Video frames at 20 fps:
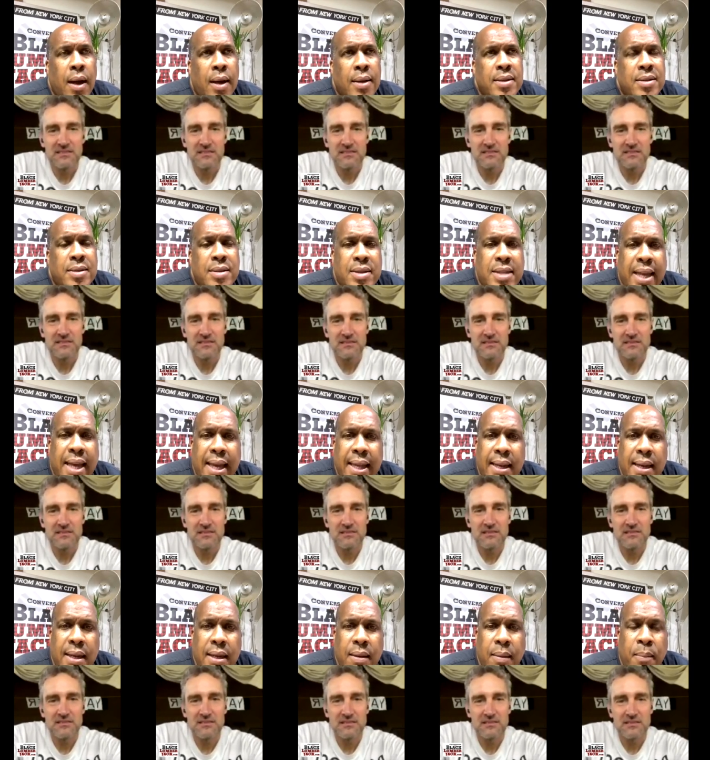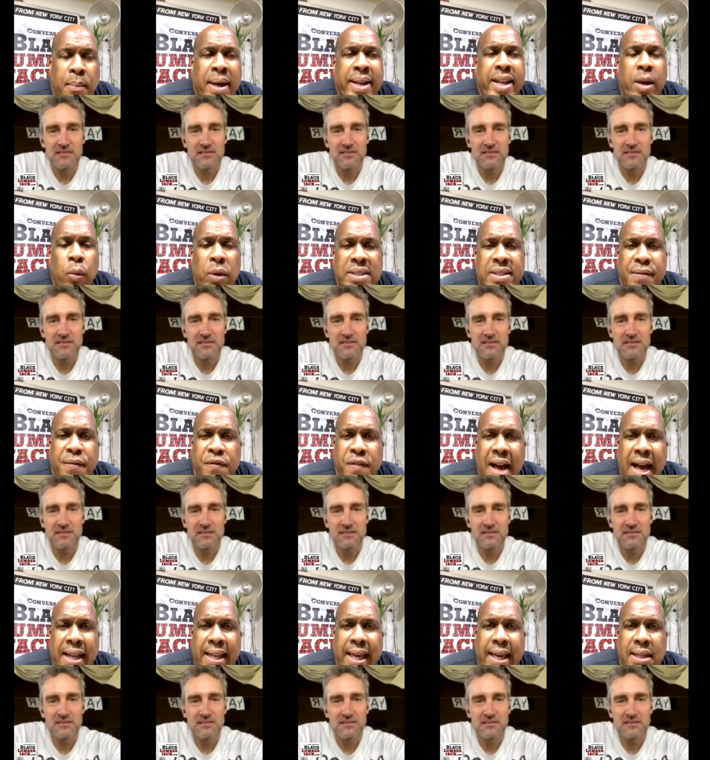Speaker 1: 10, Monday, Wednesday, Friday,
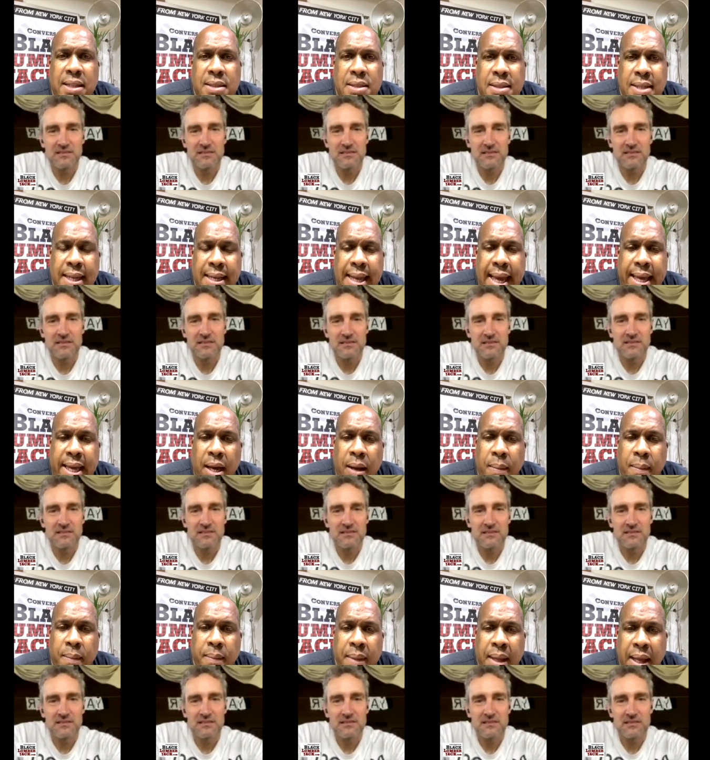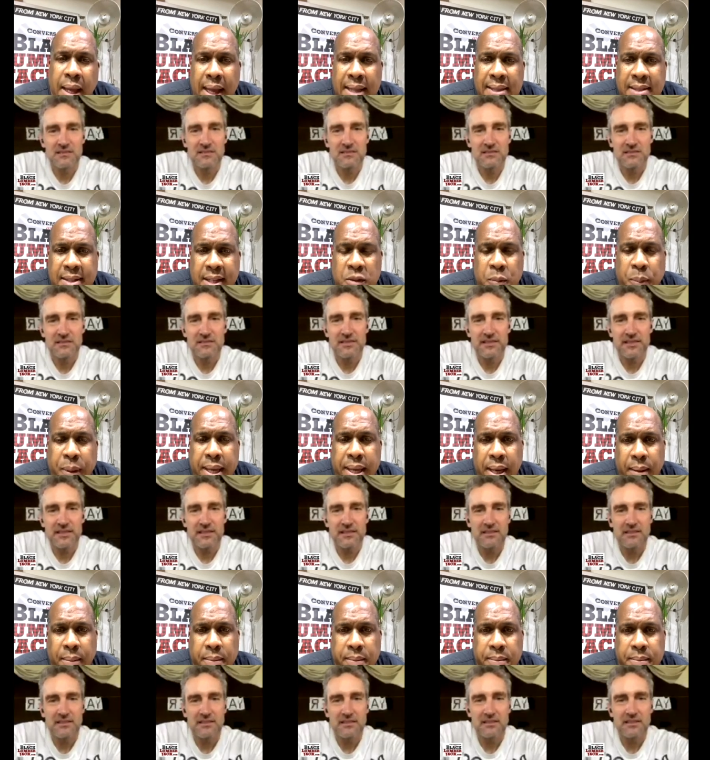10 a.m. and 6 p.m.
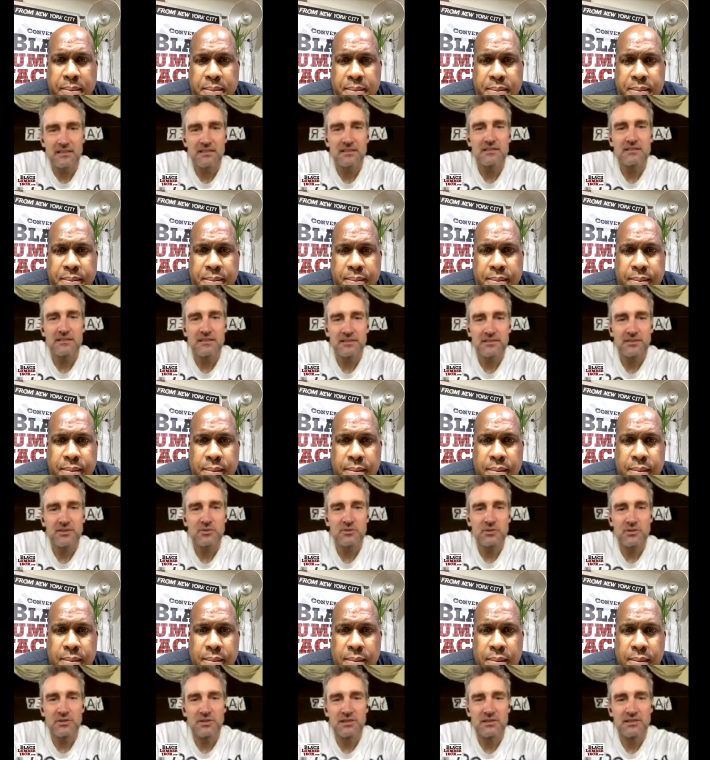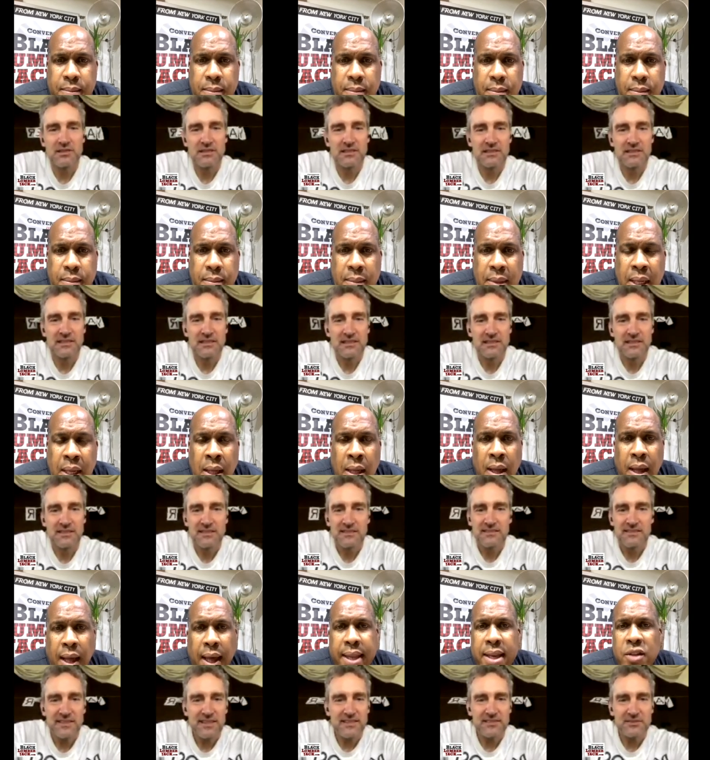Cool. And
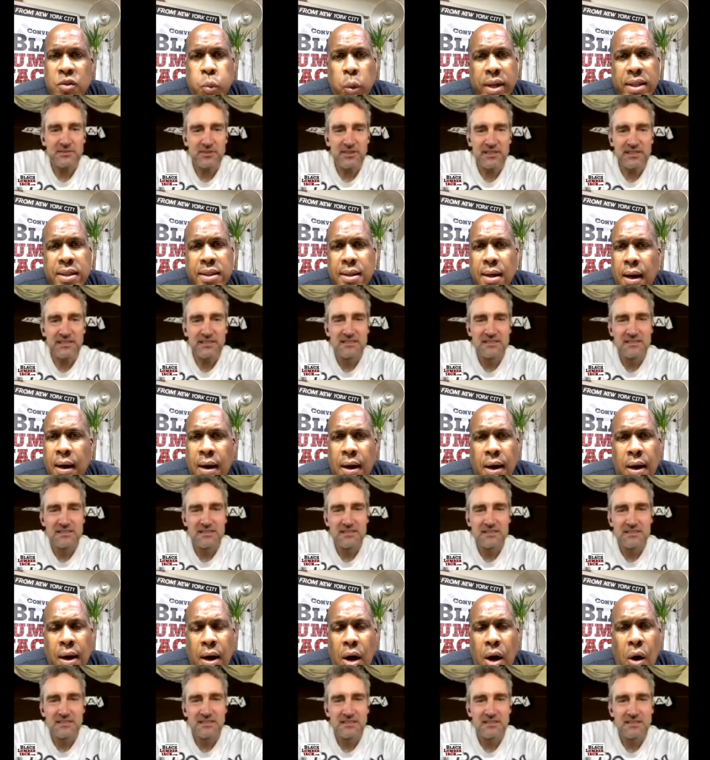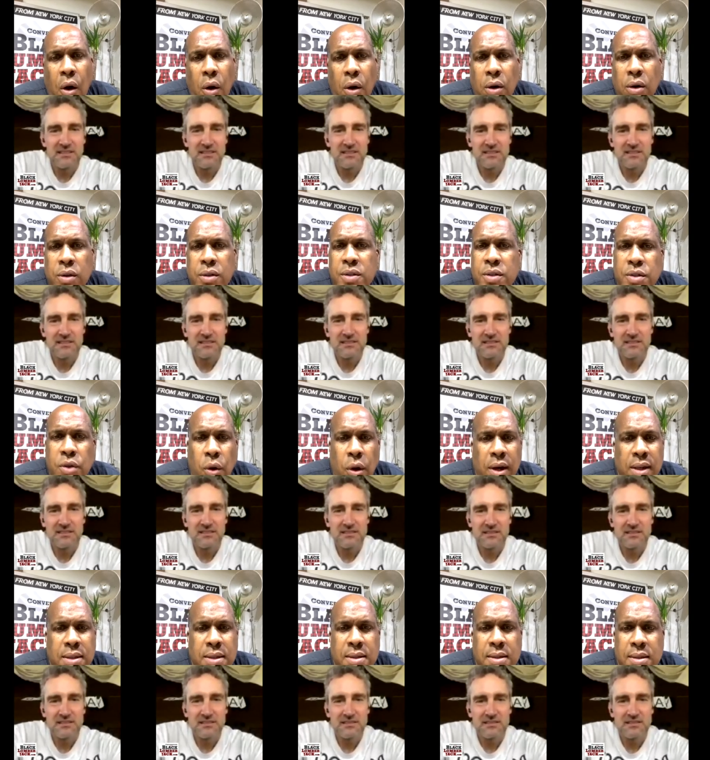cool. it's with all
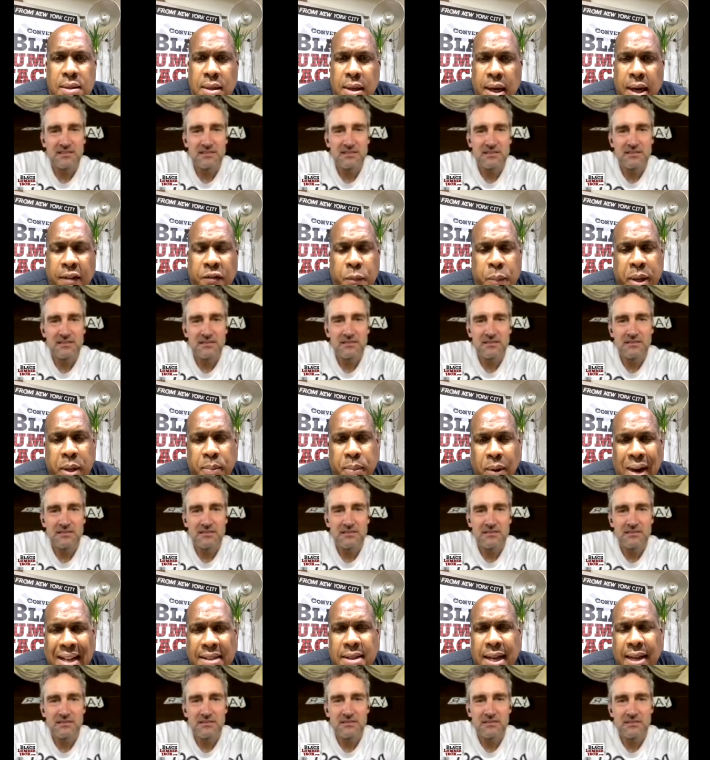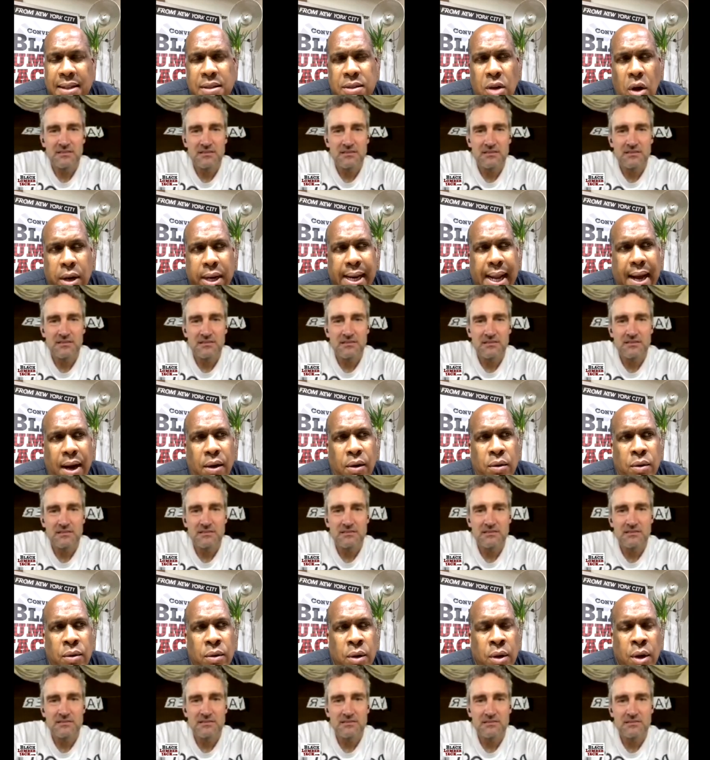sorts of people. I, I started out
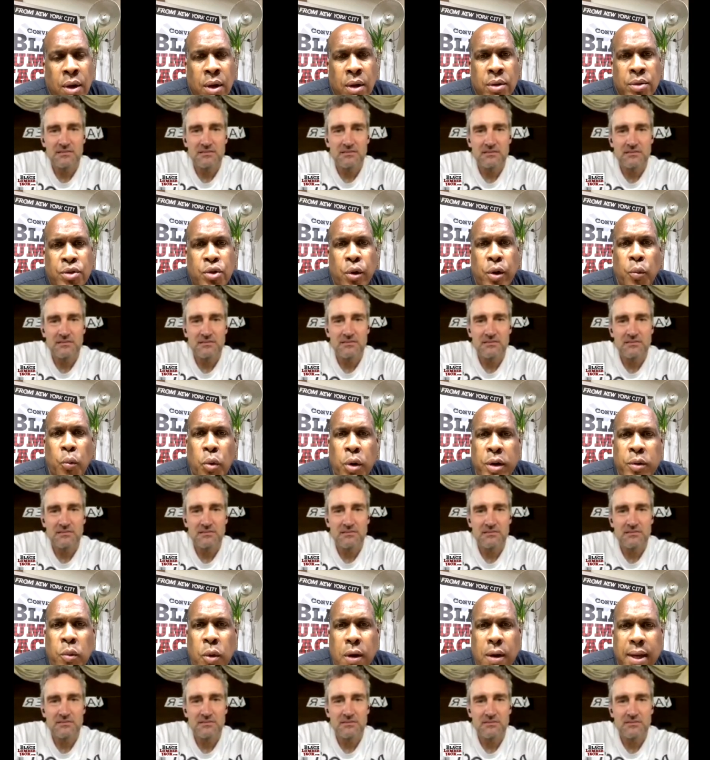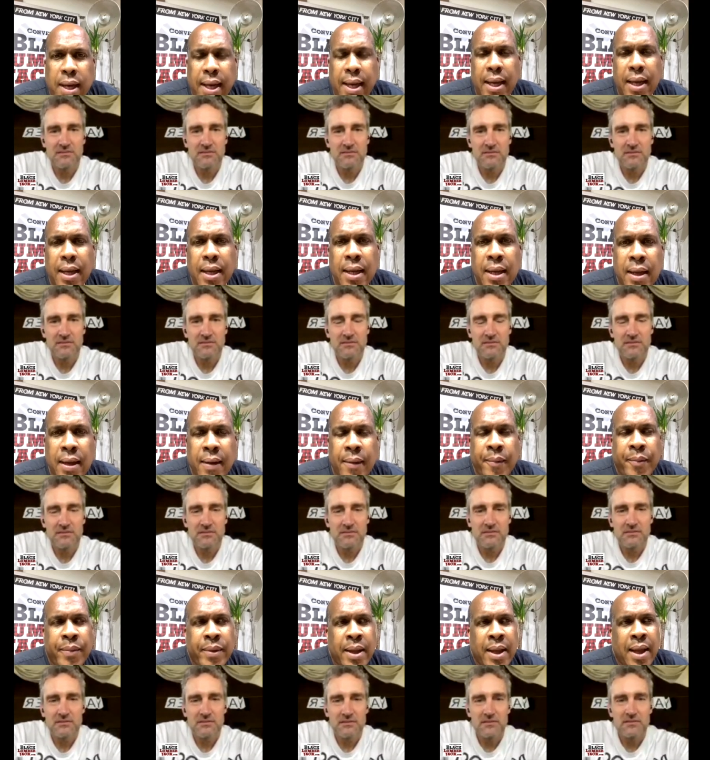doing woodworking
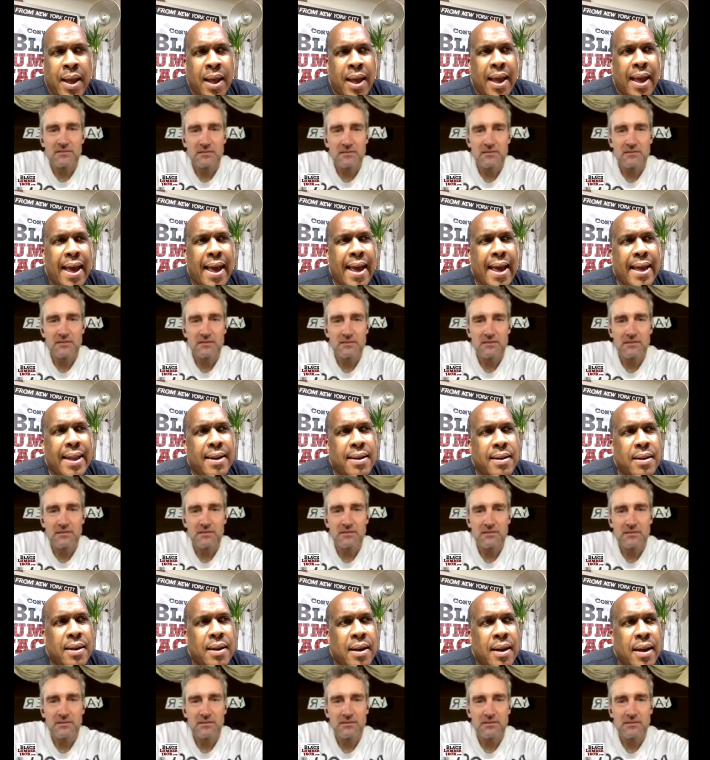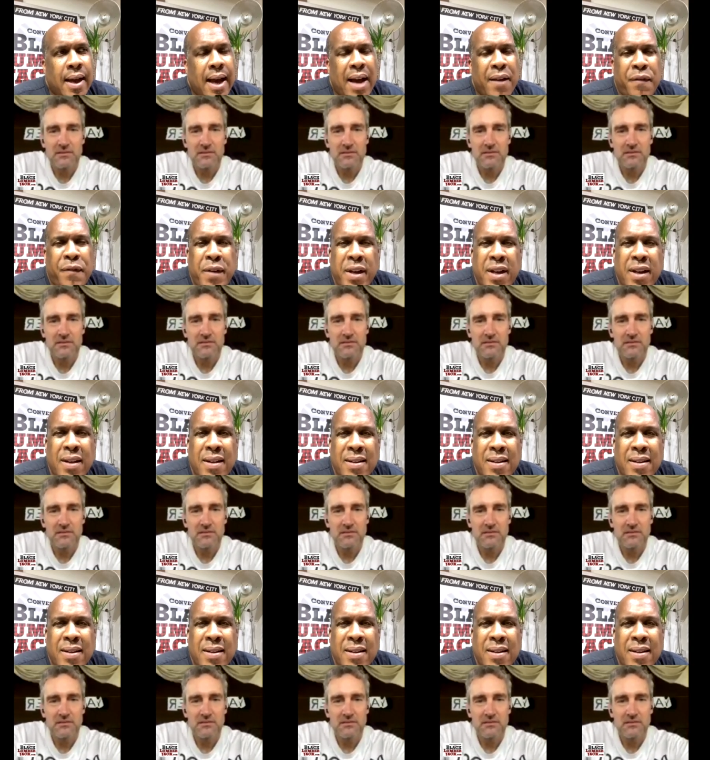and I figured